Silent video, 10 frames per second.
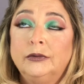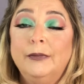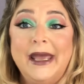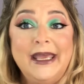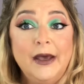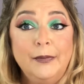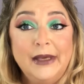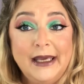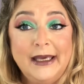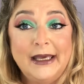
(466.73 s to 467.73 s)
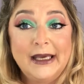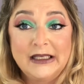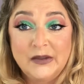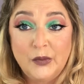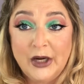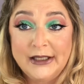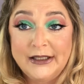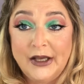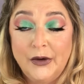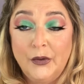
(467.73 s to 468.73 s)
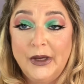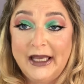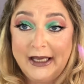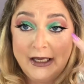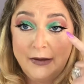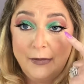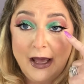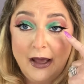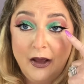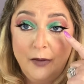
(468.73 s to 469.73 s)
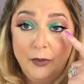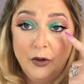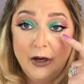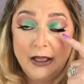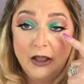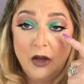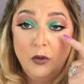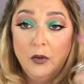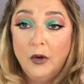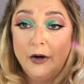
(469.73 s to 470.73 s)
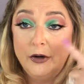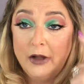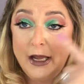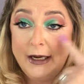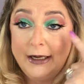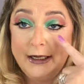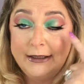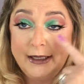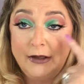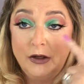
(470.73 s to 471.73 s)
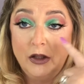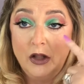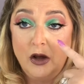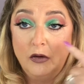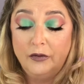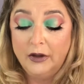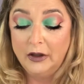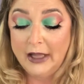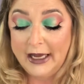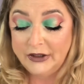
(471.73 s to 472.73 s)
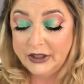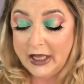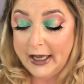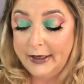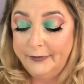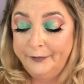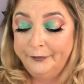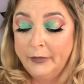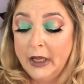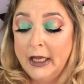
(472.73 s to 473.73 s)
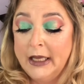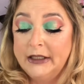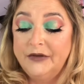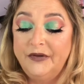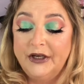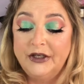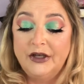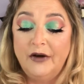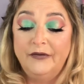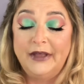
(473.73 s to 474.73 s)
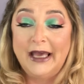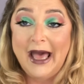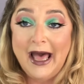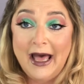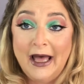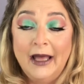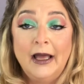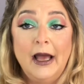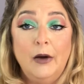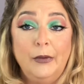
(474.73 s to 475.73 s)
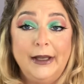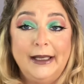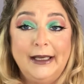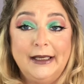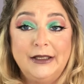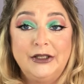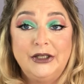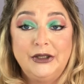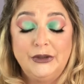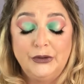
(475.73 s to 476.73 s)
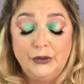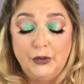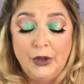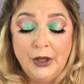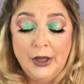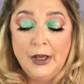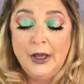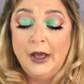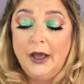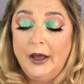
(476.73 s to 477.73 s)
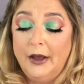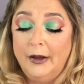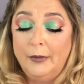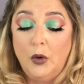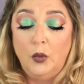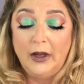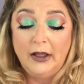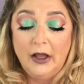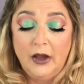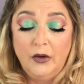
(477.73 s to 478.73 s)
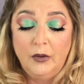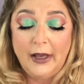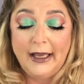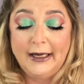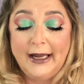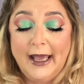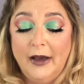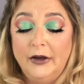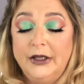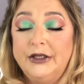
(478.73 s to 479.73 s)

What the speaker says: Makeup Geek Espresso in my upper and lower waterline and down along the lash line. To finish off the eye, I went into Willow and How You